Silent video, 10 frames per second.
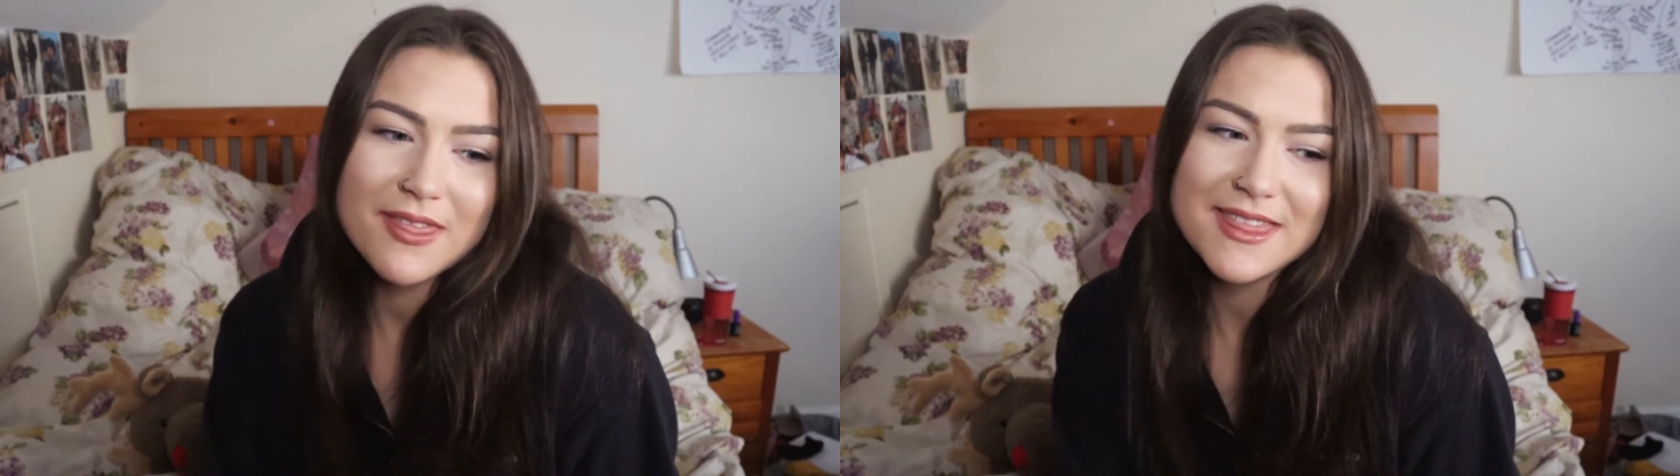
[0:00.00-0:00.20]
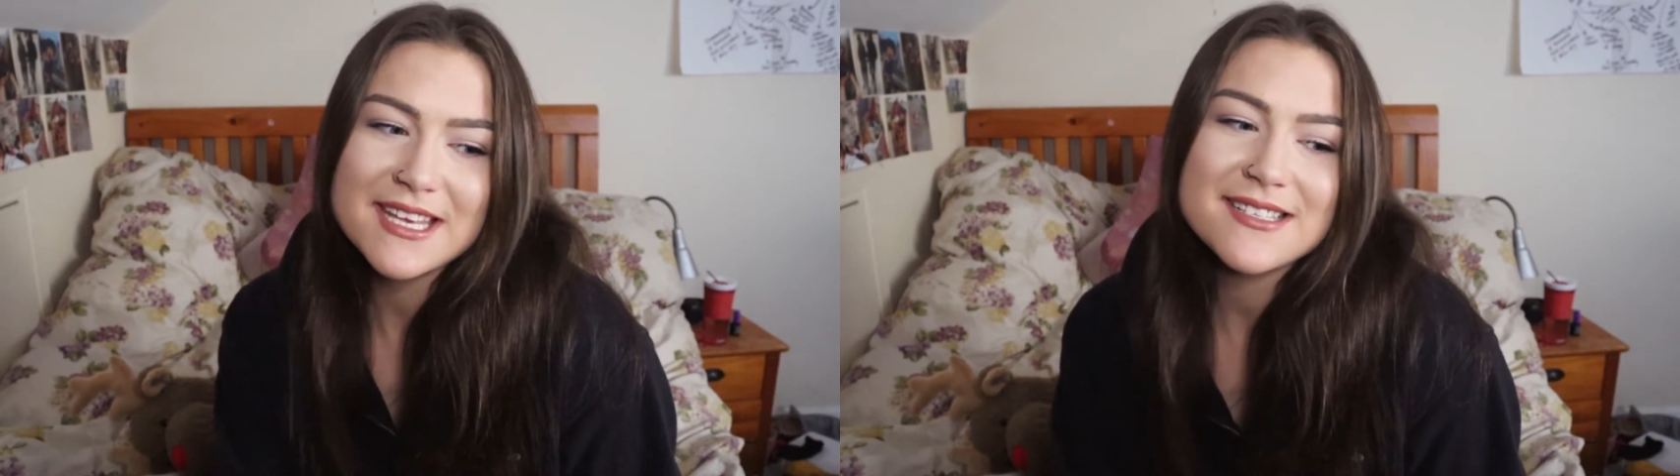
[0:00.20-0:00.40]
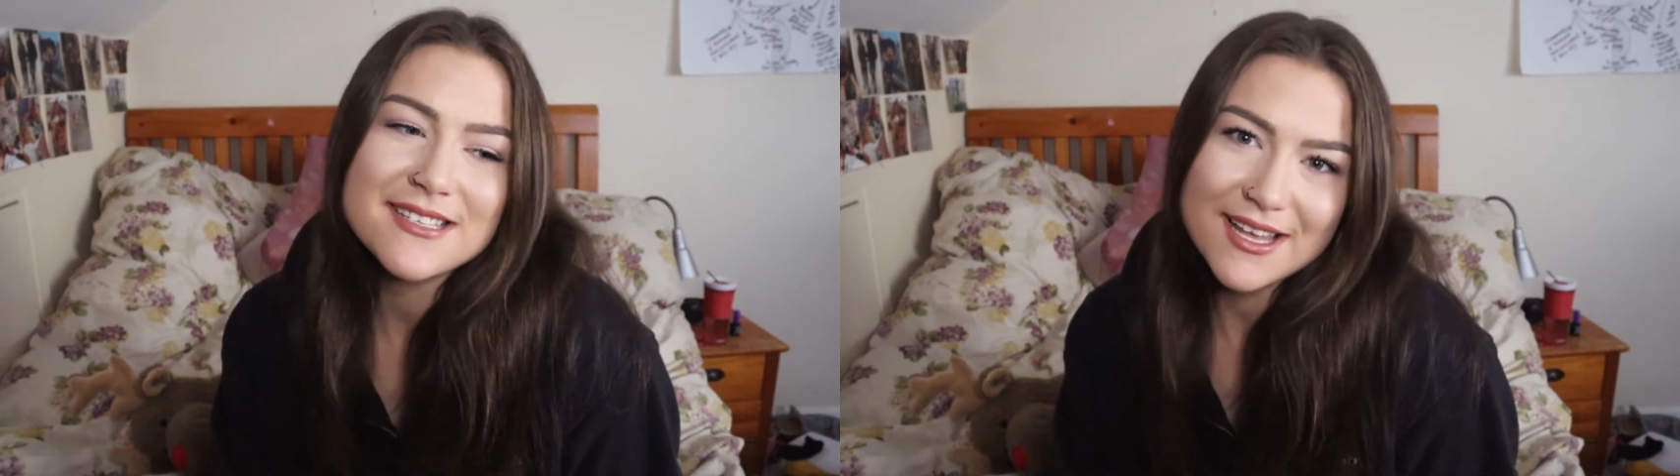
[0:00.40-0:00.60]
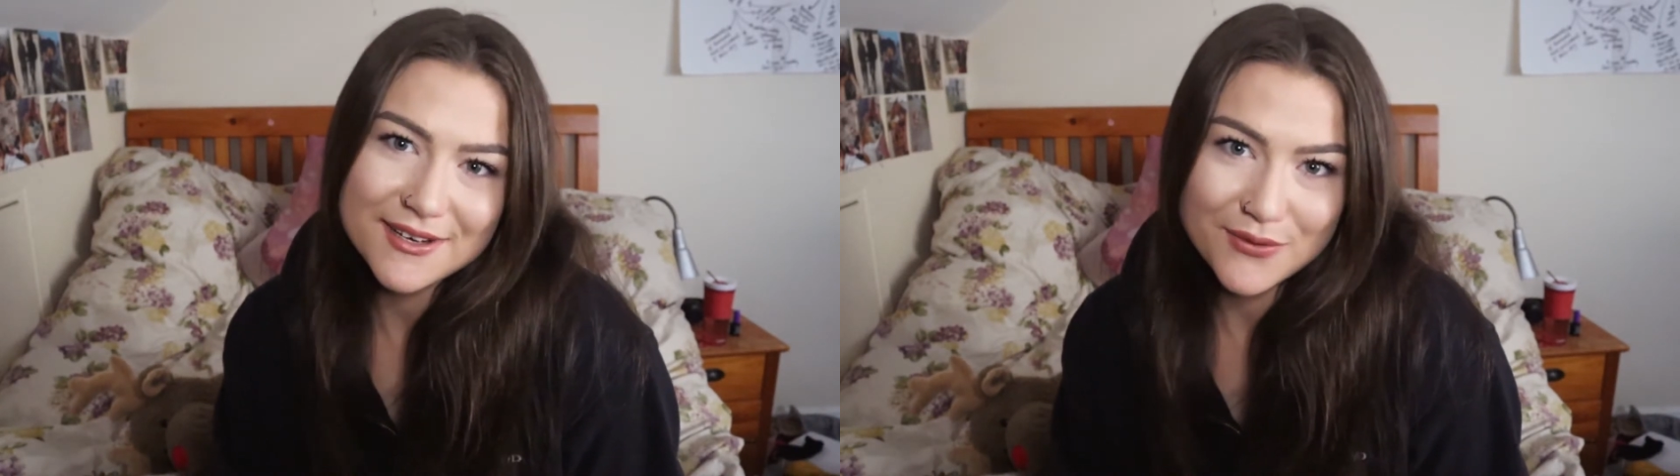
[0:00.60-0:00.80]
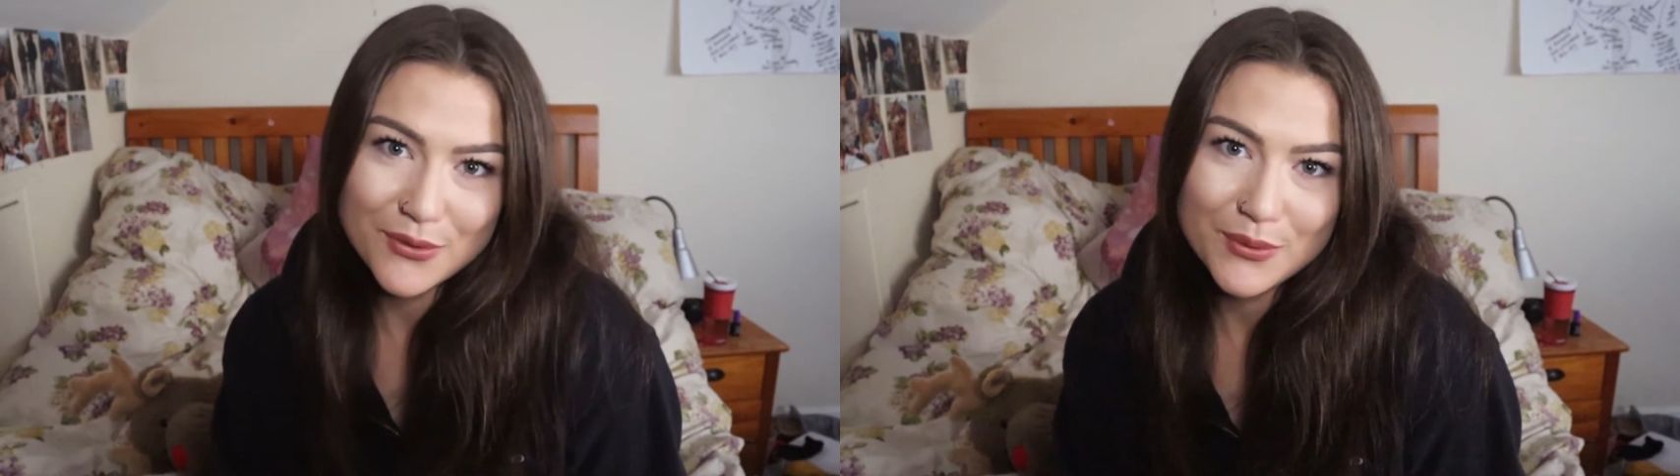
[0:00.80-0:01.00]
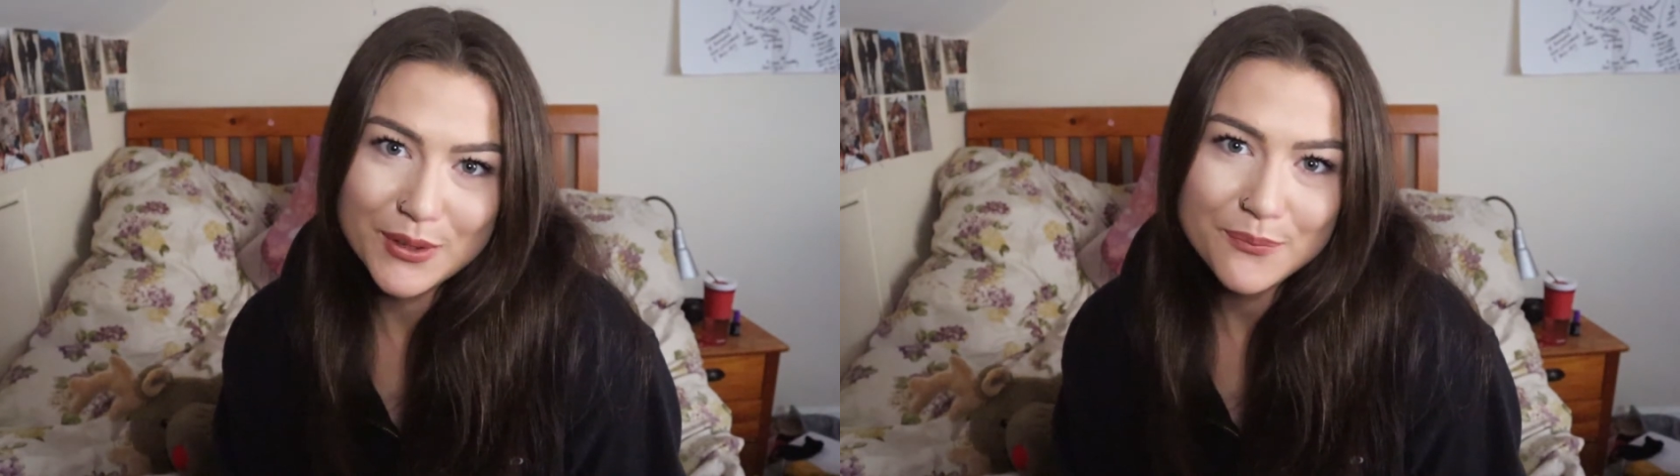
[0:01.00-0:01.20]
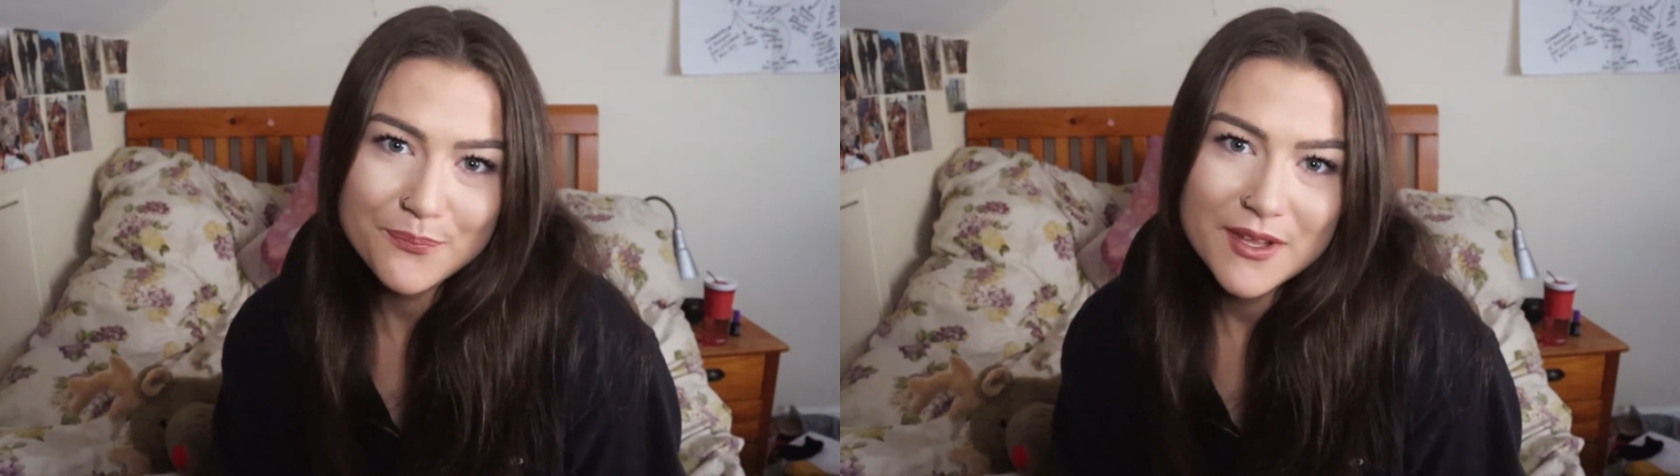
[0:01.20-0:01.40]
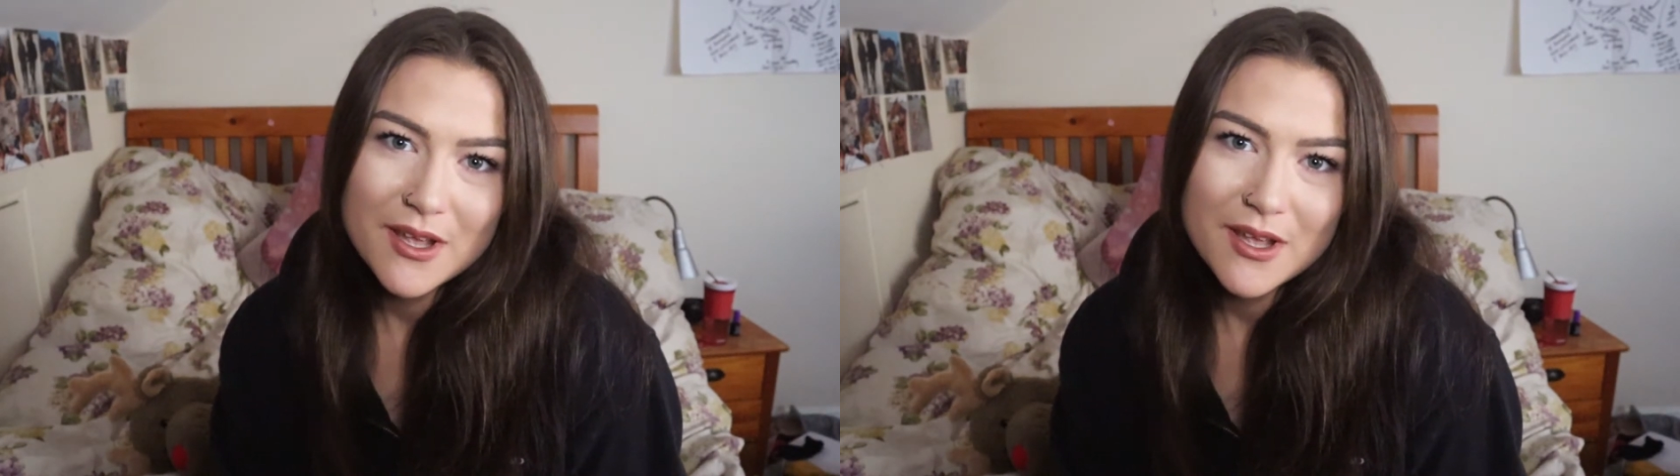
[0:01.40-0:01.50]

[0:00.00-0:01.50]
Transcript: this side of the room.